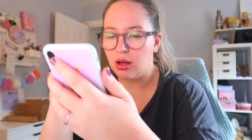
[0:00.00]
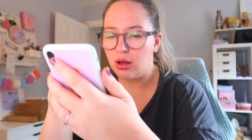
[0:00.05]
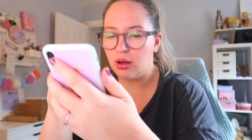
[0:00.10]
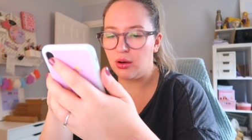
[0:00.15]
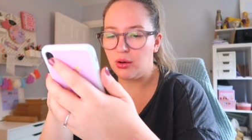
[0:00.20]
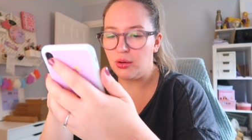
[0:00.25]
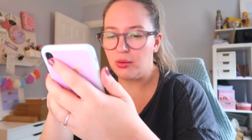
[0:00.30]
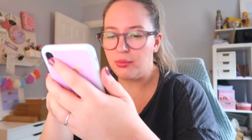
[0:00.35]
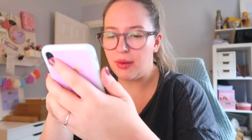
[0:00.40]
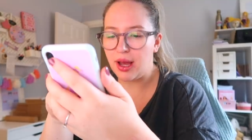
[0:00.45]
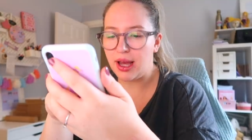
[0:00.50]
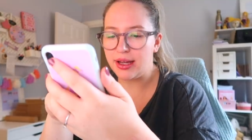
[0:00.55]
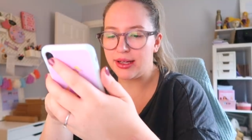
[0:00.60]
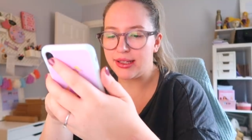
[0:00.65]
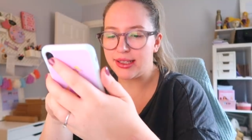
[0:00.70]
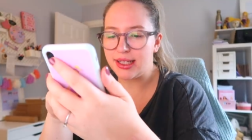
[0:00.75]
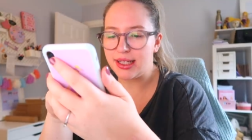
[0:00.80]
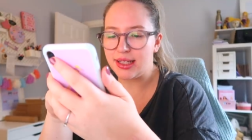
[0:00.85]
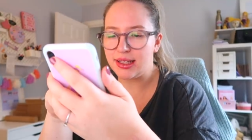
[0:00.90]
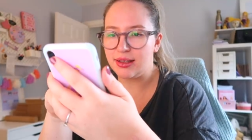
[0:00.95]
oh my
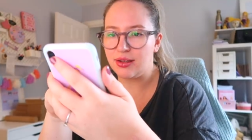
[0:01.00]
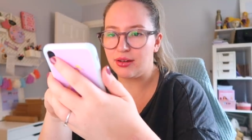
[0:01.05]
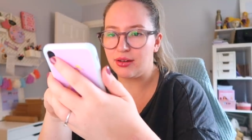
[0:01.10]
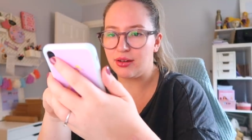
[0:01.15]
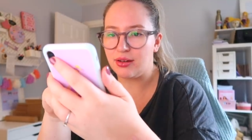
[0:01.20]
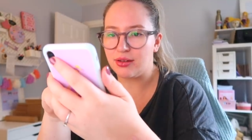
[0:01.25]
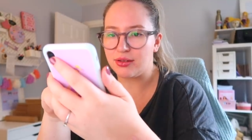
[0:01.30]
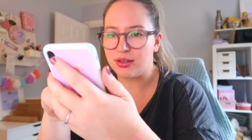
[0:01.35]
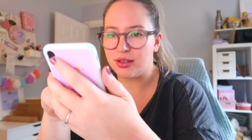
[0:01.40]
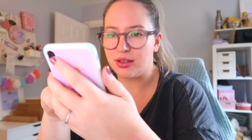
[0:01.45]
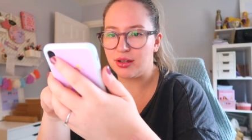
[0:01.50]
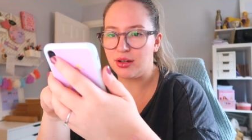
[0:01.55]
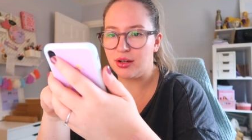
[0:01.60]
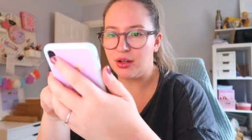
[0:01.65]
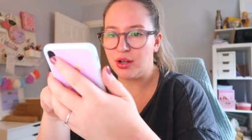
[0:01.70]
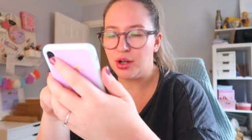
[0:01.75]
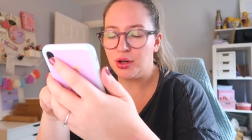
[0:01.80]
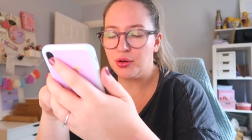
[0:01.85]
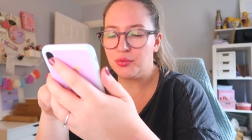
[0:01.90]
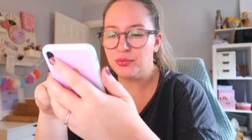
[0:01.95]
dear lord
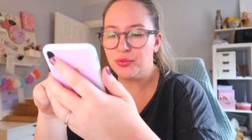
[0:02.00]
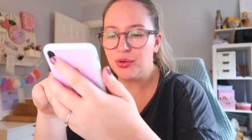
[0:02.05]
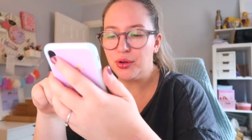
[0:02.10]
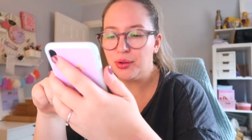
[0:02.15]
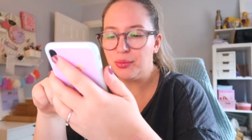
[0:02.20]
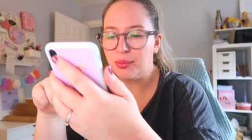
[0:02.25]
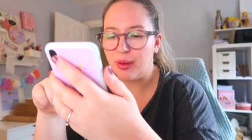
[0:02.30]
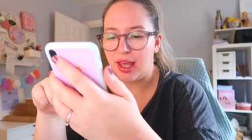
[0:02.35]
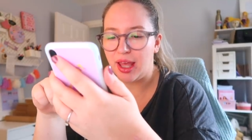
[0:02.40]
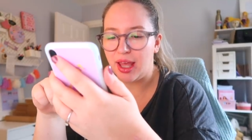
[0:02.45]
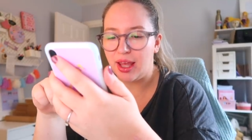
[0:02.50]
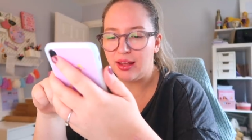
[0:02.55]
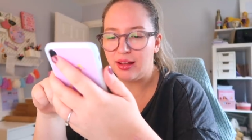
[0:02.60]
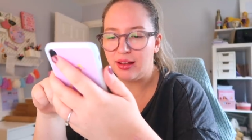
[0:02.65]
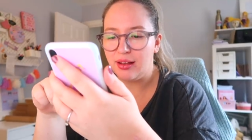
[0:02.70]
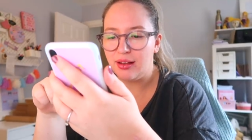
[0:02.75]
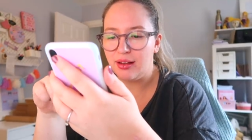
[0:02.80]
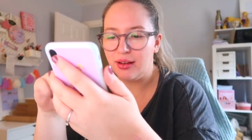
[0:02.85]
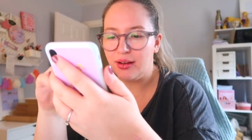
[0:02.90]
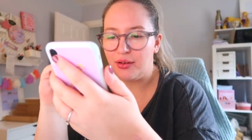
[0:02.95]
ruby
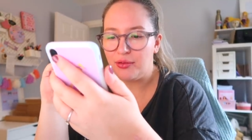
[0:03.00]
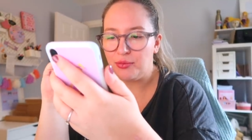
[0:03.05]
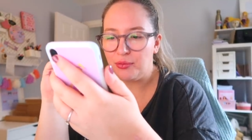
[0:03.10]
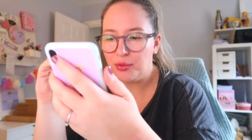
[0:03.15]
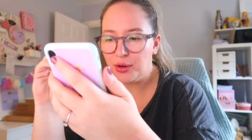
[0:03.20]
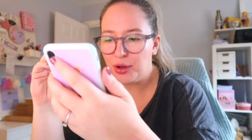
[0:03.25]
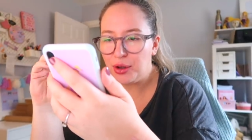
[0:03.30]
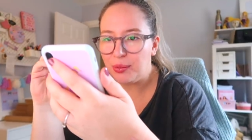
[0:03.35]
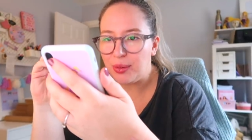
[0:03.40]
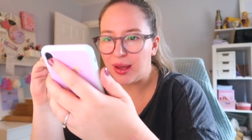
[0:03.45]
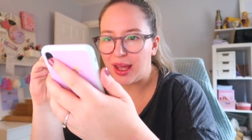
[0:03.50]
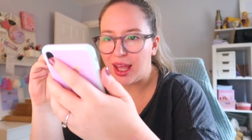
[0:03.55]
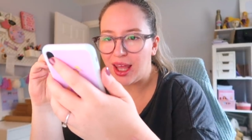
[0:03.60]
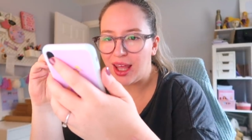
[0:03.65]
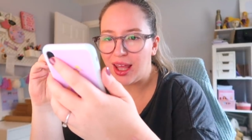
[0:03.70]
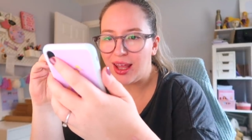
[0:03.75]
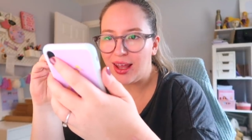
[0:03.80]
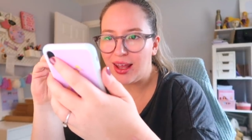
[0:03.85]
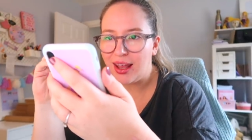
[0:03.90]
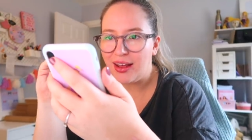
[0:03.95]

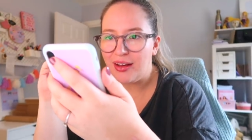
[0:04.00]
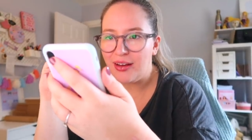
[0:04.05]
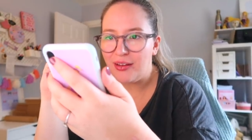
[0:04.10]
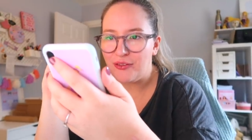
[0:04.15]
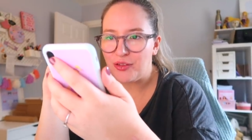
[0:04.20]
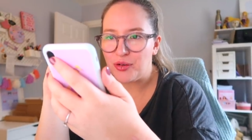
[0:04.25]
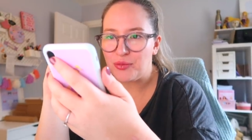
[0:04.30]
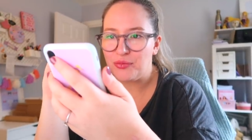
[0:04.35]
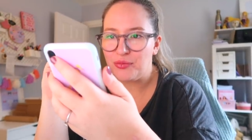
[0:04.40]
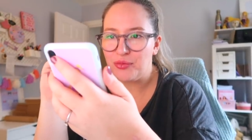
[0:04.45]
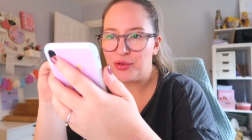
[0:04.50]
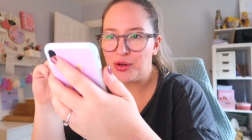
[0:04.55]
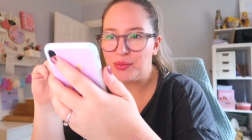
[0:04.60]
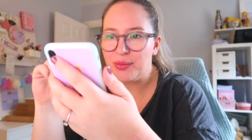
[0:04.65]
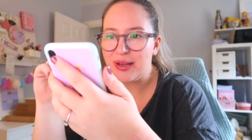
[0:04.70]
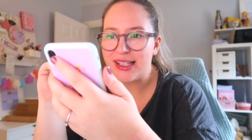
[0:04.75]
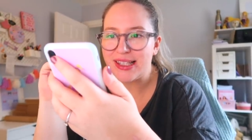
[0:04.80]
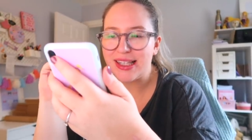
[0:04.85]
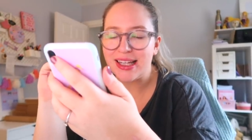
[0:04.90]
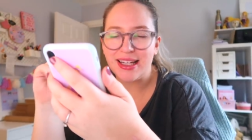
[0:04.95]
ruby from
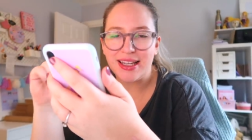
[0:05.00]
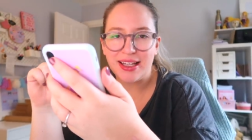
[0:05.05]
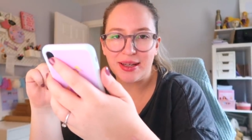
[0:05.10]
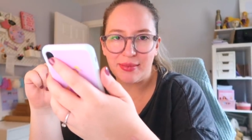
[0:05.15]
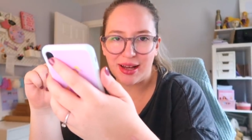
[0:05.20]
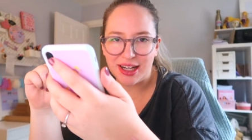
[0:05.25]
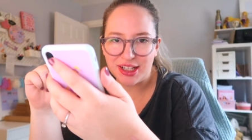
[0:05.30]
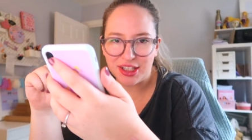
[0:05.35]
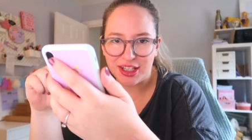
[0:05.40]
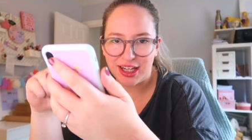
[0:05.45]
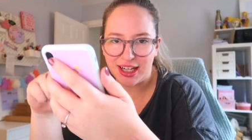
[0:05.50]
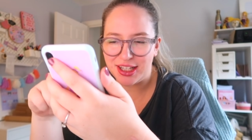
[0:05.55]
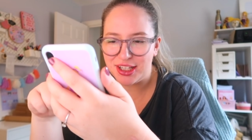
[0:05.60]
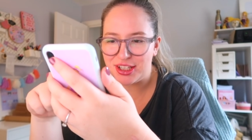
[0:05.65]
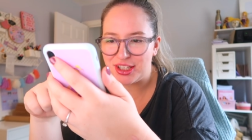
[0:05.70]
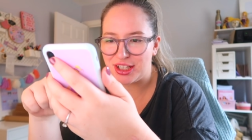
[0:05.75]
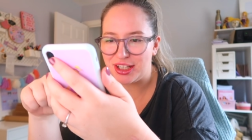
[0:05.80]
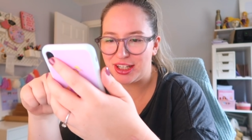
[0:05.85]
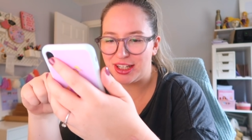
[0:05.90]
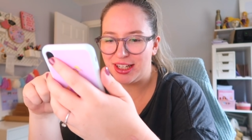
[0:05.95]
ruby's
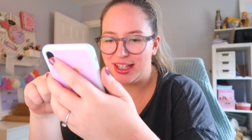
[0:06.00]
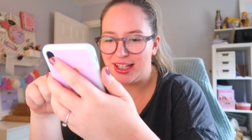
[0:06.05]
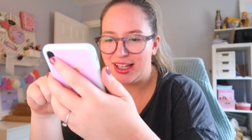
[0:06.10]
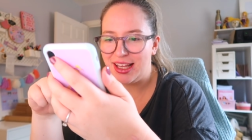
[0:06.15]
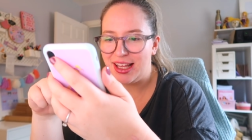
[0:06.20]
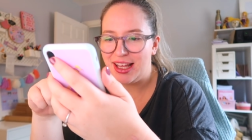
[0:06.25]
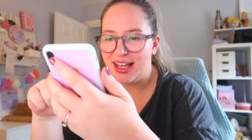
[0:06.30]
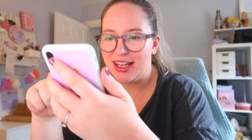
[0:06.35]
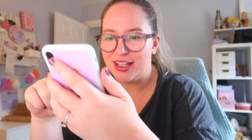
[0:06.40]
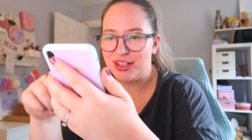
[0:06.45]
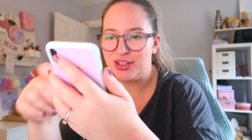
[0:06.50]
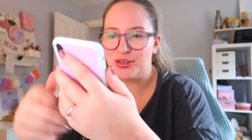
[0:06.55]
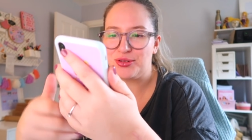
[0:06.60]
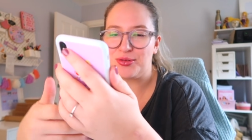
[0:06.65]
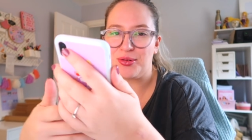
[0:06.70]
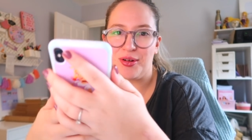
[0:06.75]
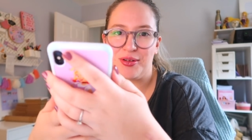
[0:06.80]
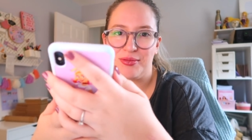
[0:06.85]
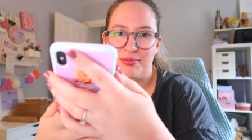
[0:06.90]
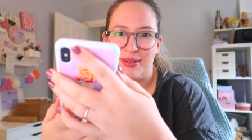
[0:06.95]
imagination has
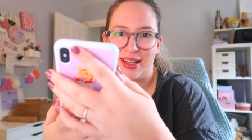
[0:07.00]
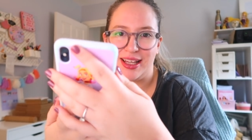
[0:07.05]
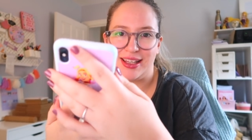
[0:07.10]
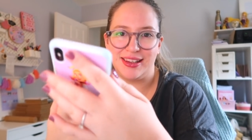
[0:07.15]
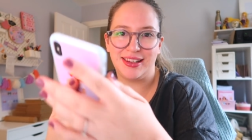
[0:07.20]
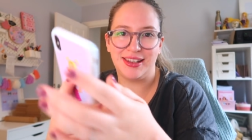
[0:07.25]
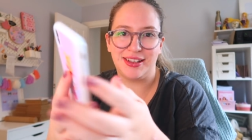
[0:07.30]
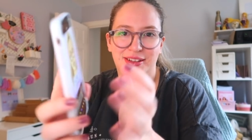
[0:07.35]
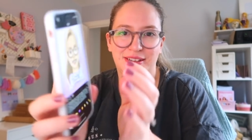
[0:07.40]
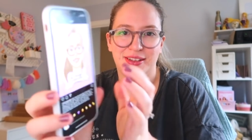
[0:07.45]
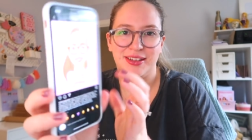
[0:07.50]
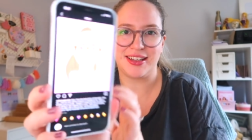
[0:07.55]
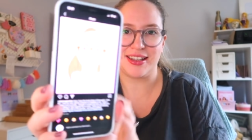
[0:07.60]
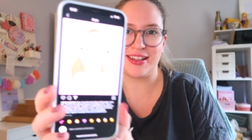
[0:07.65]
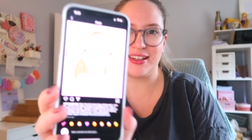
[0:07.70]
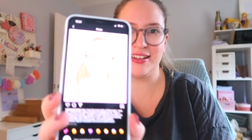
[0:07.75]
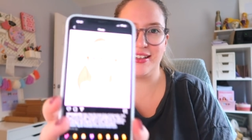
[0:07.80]
drawn me look